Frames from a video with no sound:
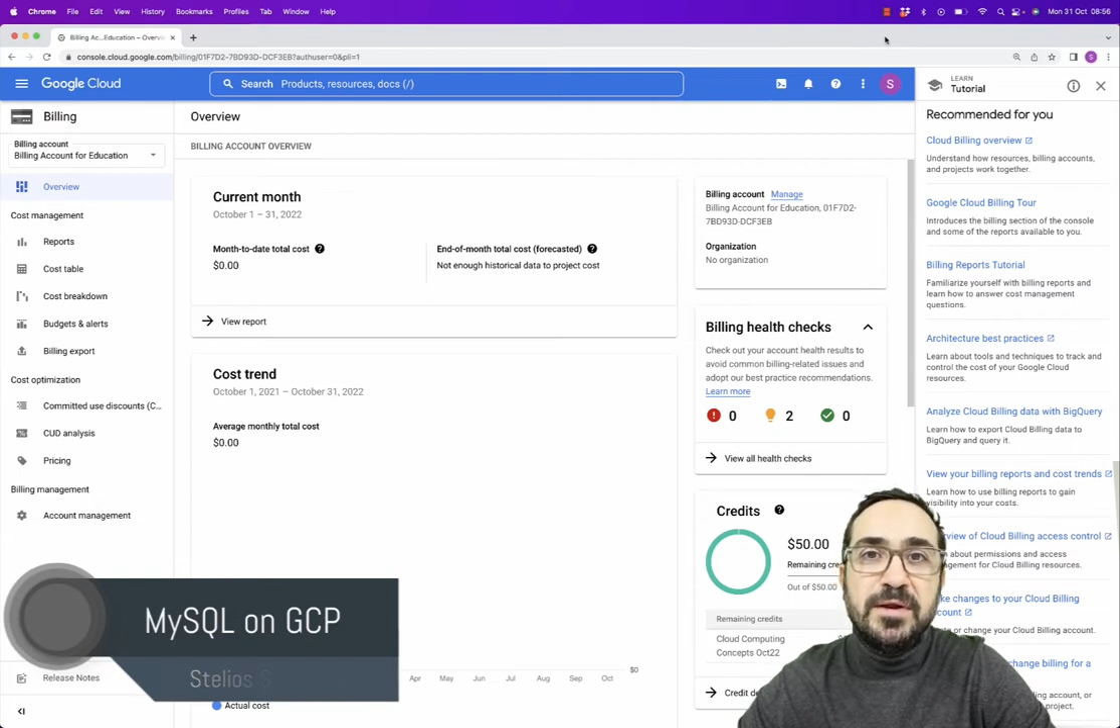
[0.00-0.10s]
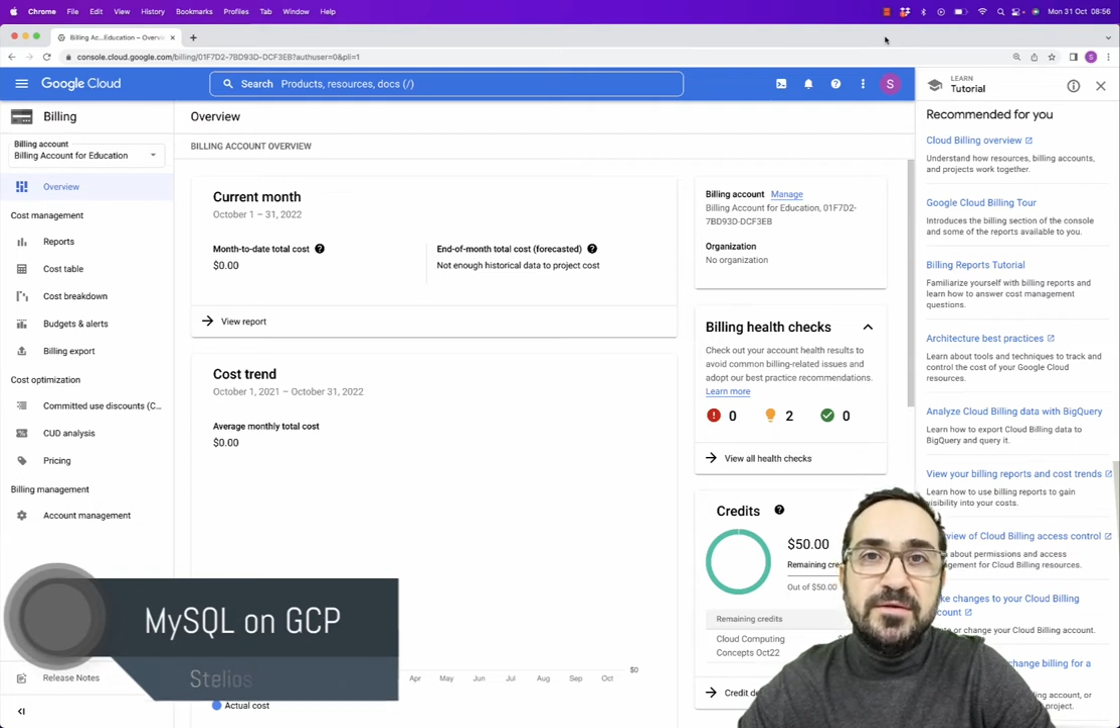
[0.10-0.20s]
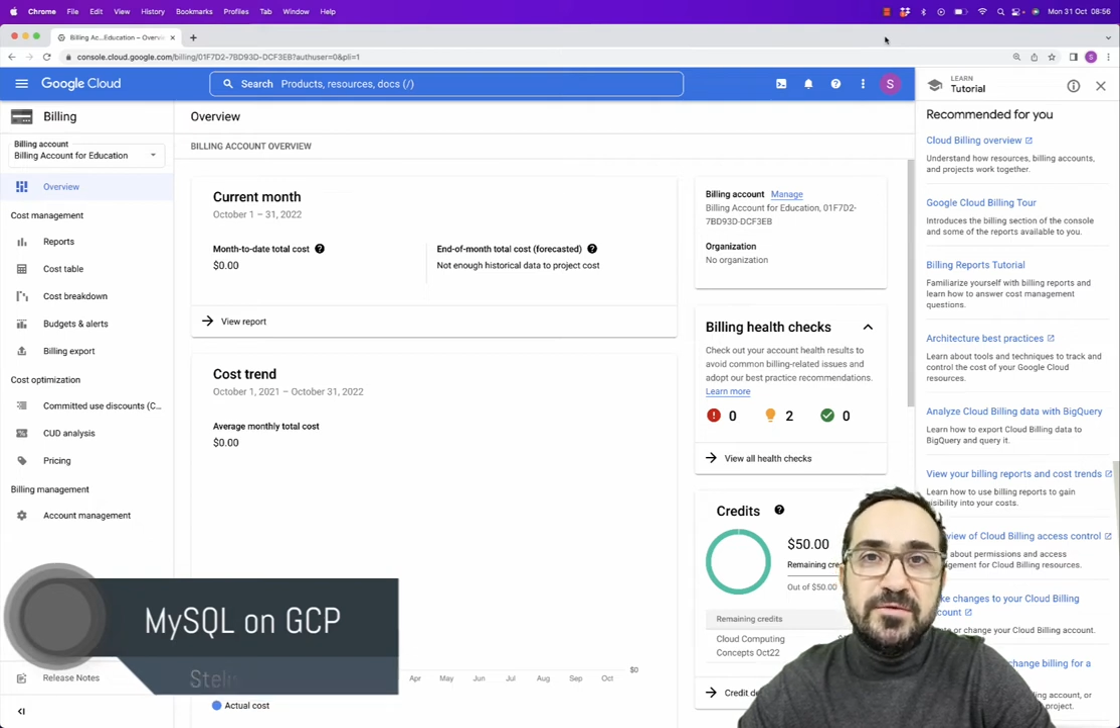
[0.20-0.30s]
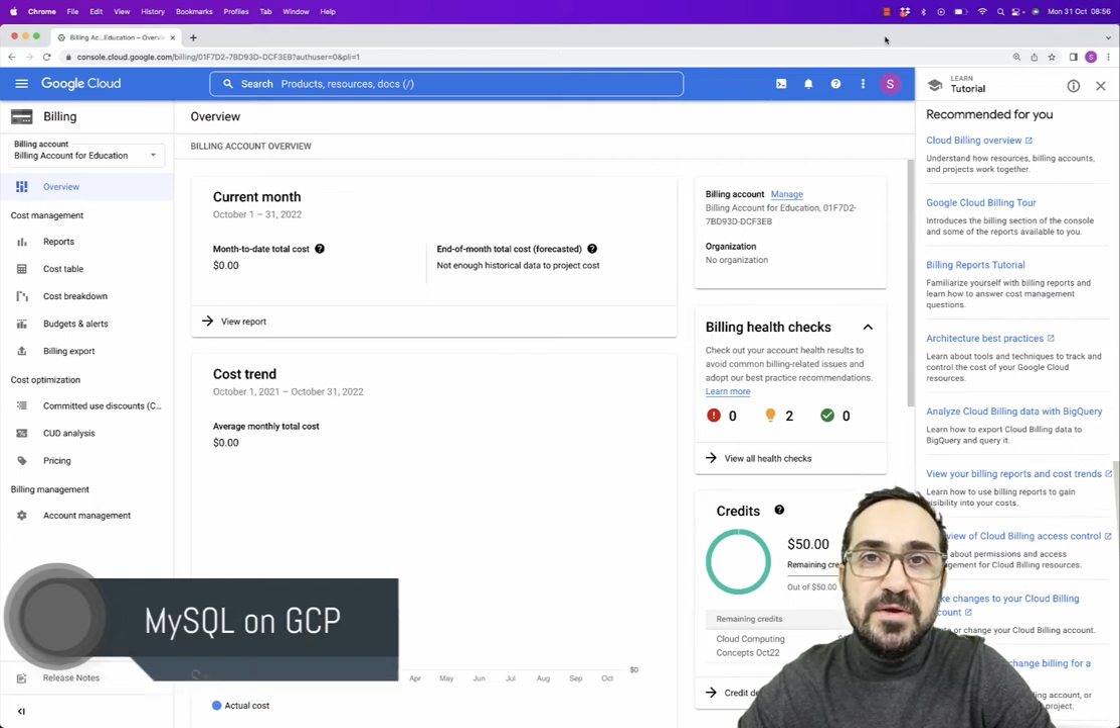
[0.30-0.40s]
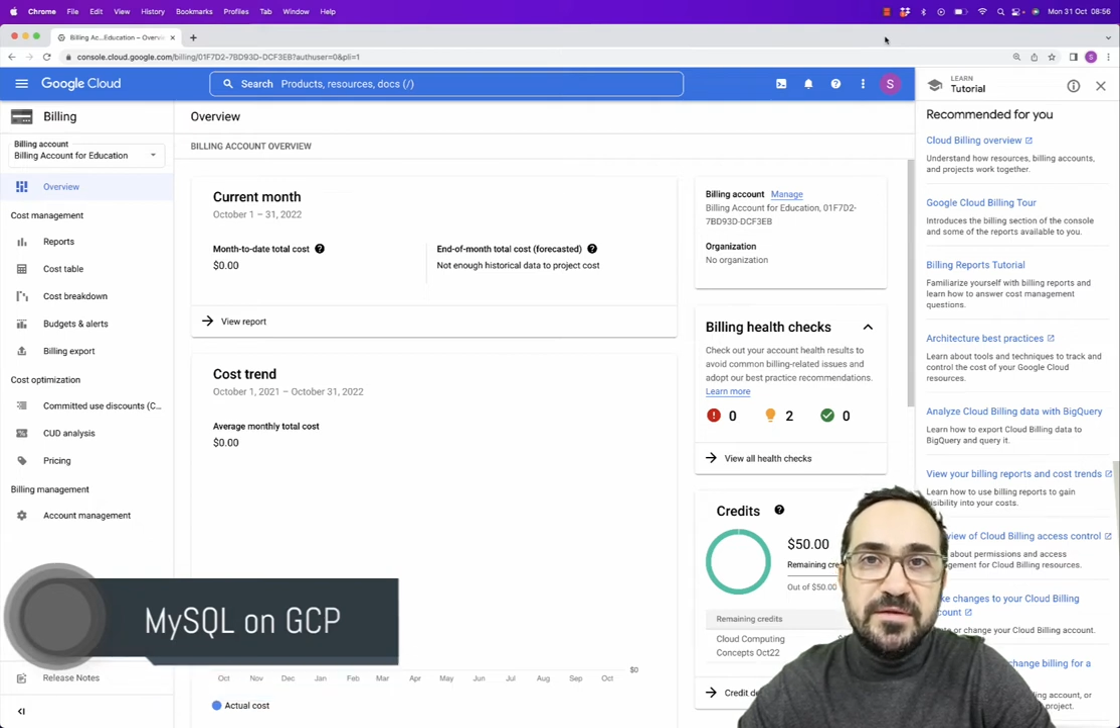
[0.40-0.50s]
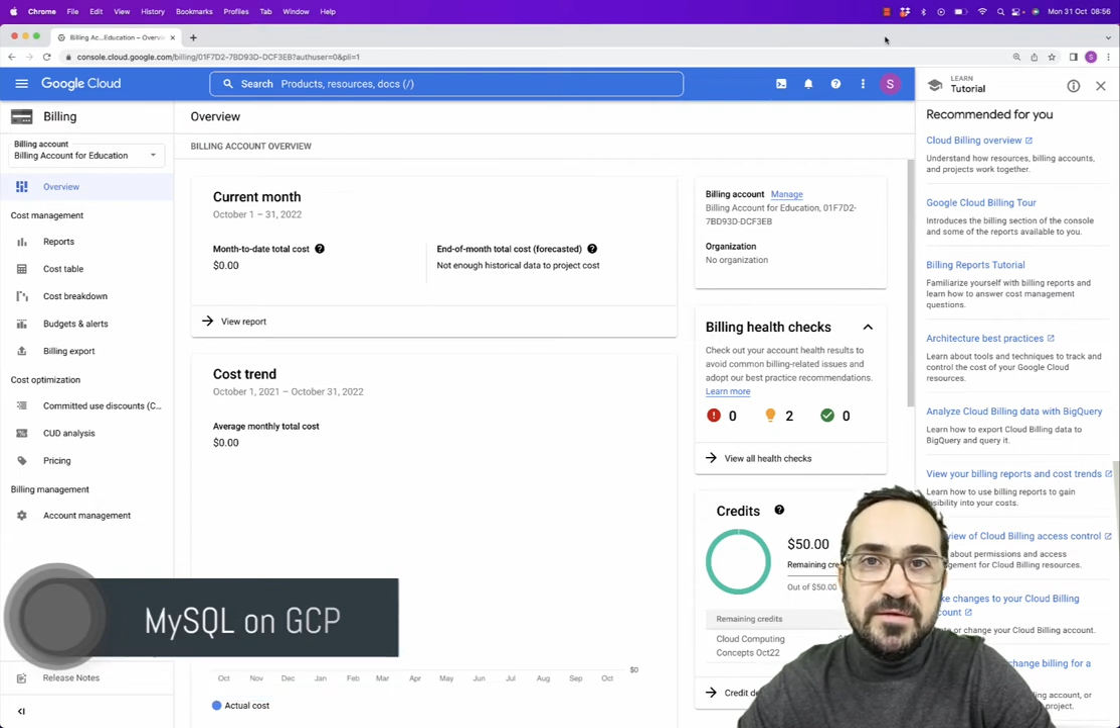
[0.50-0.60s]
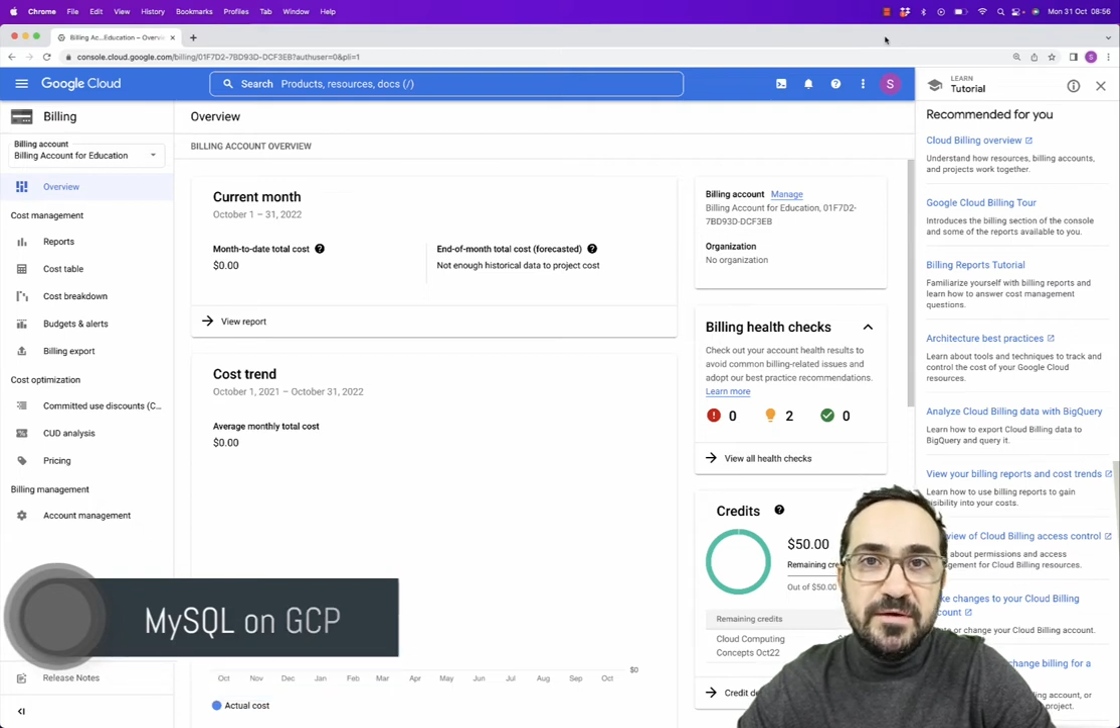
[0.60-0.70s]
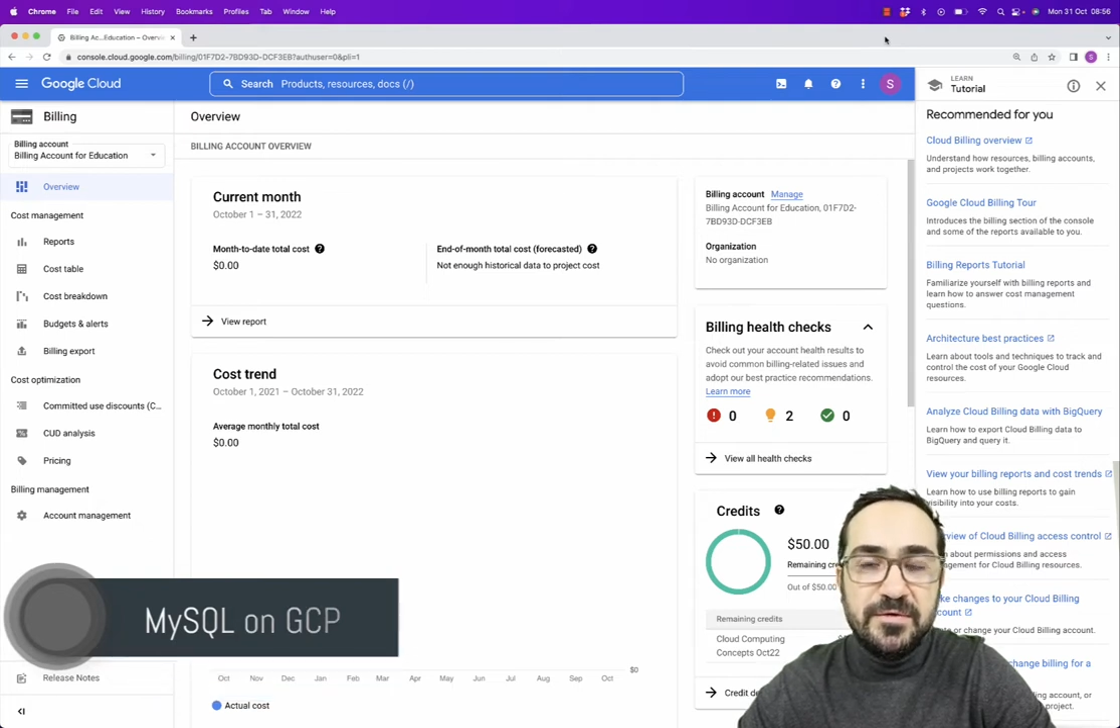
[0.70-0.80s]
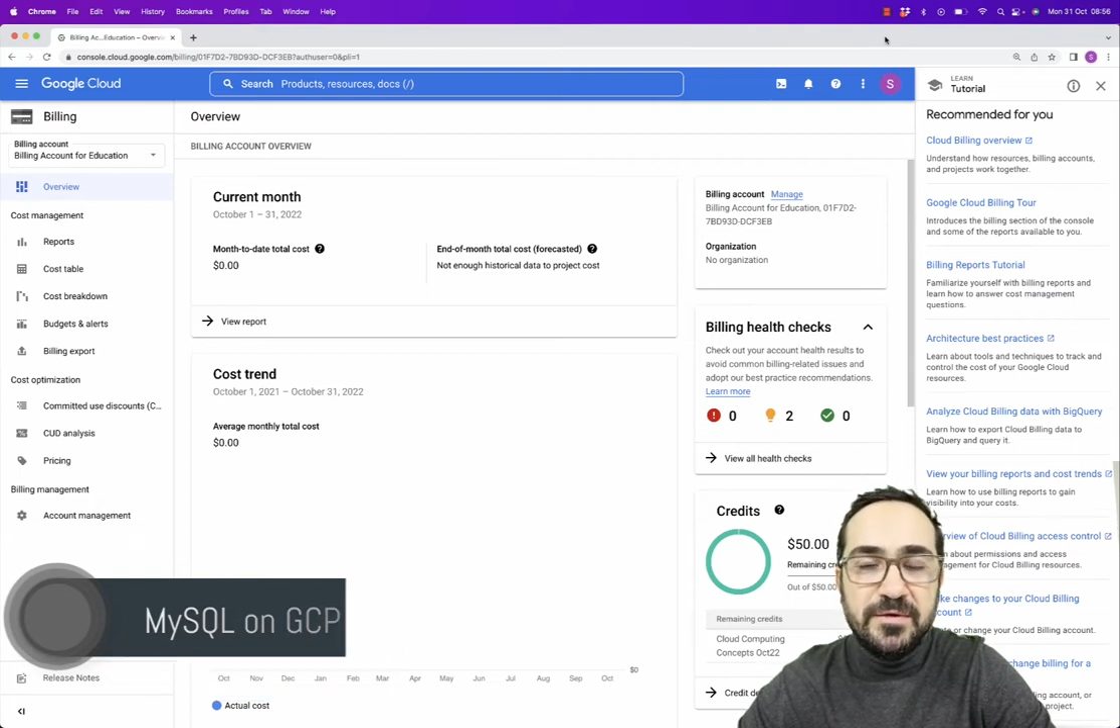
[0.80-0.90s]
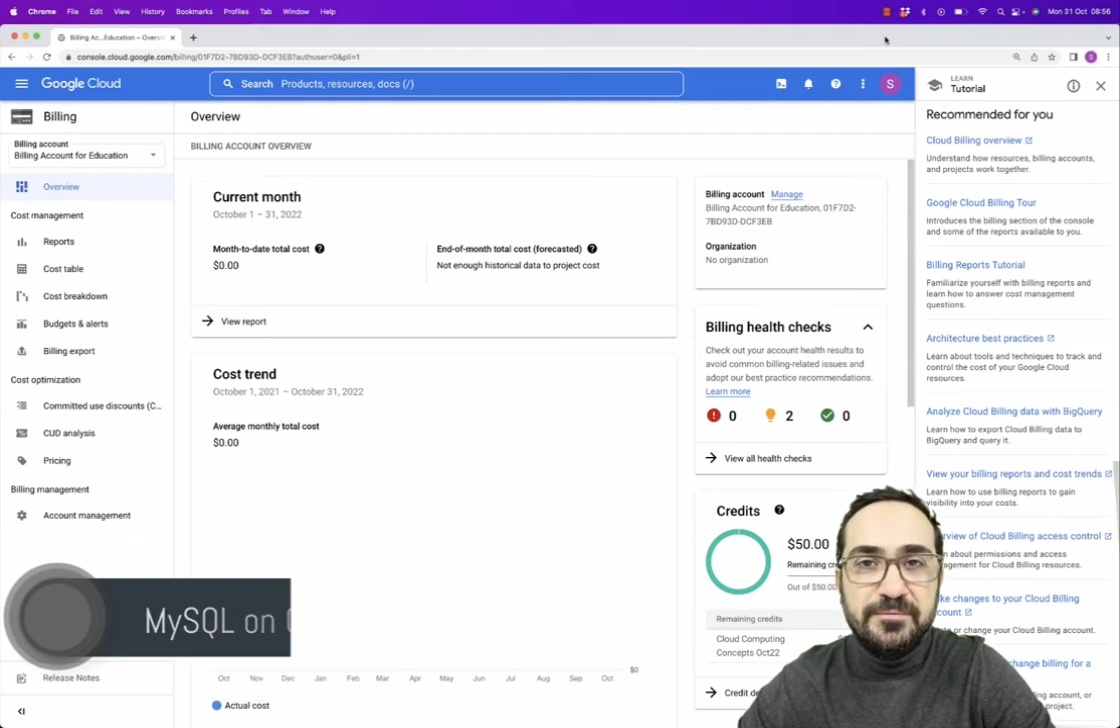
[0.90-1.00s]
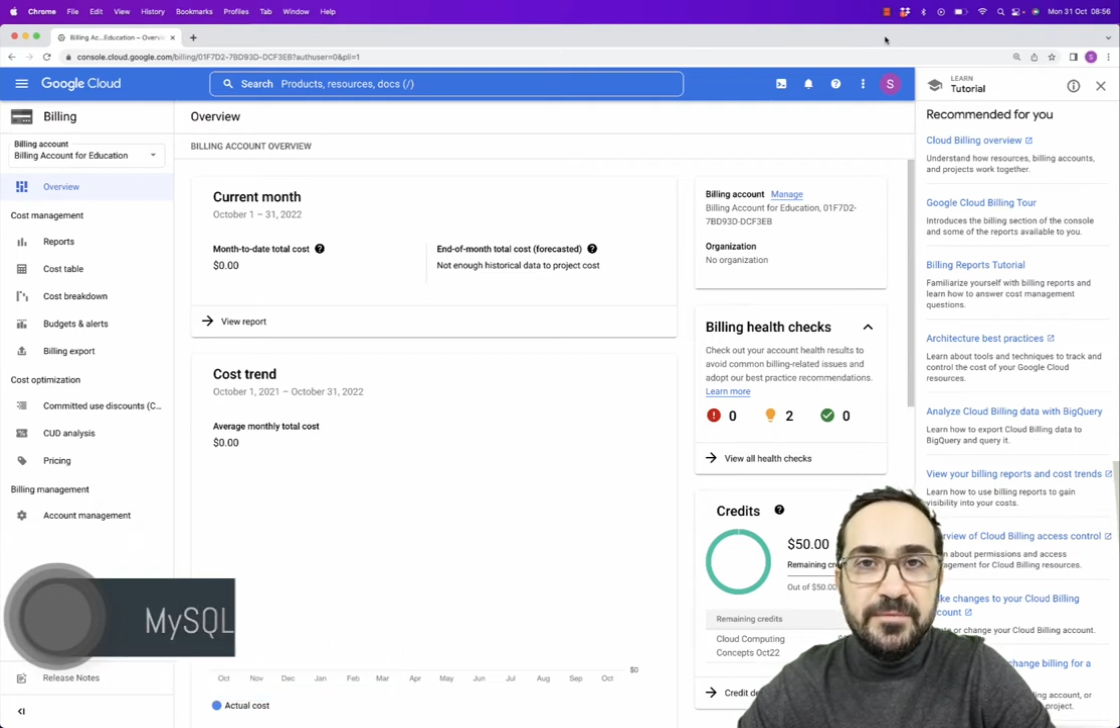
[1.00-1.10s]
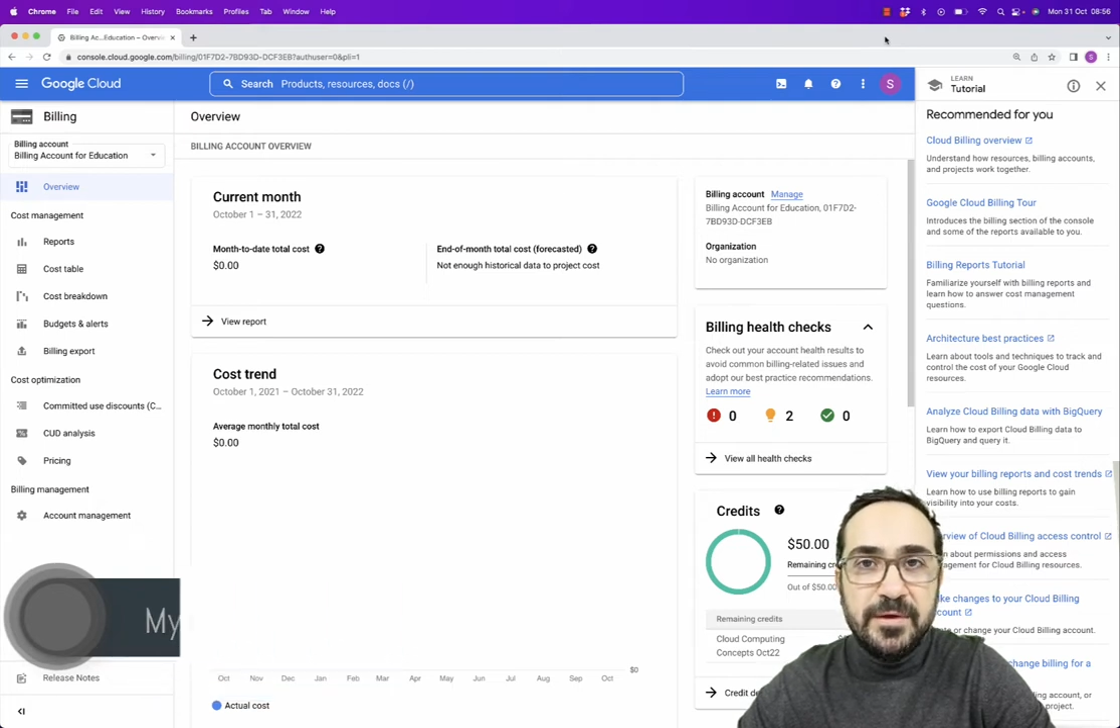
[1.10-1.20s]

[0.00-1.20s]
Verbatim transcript: an SQL server.